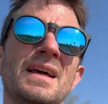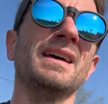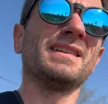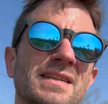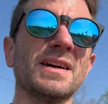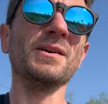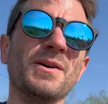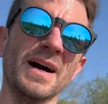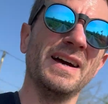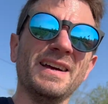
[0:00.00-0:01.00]
So
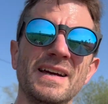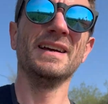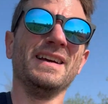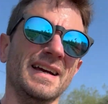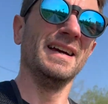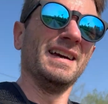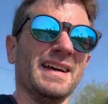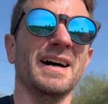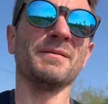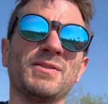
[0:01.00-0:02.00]

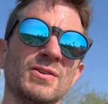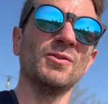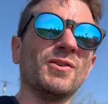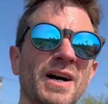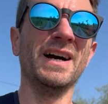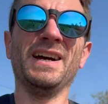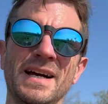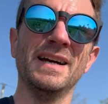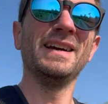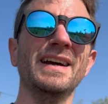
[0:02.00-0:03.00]
I'm sure
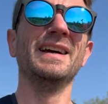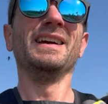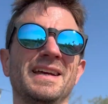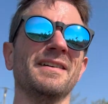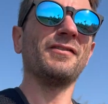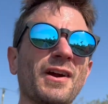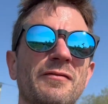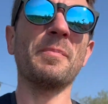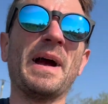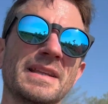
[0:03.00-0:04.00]
if you ever
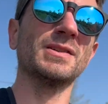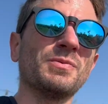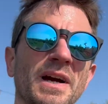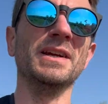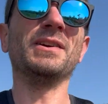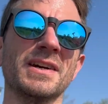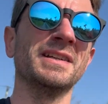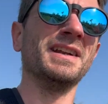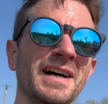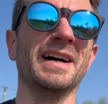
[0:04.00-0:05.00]
back this way you
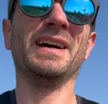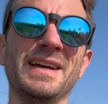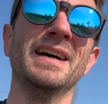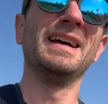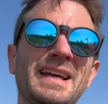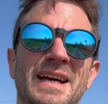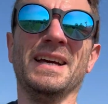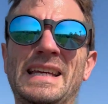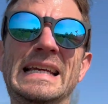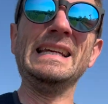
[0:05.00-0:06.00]
can
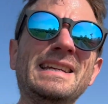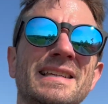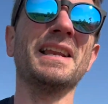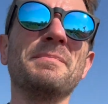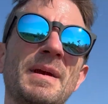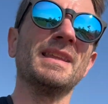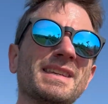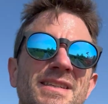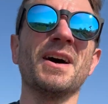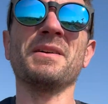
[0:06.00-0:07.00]
easily beat this
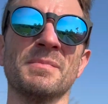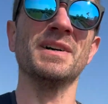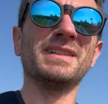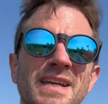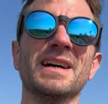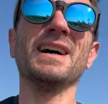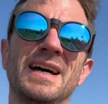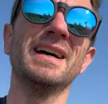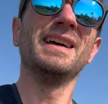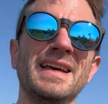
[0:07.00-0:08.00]
time. But
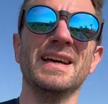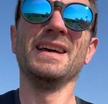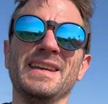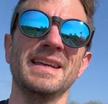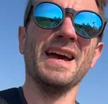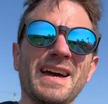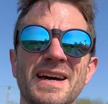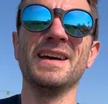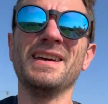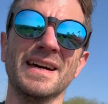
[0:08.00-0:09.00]
yeah,
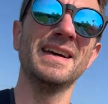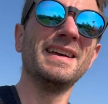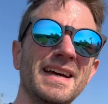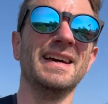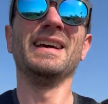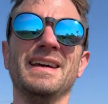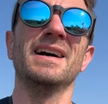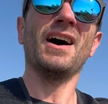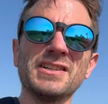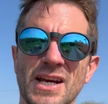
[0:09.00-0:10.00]

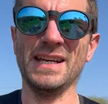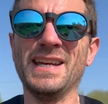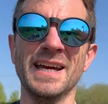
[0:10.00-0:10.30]
hi Jake.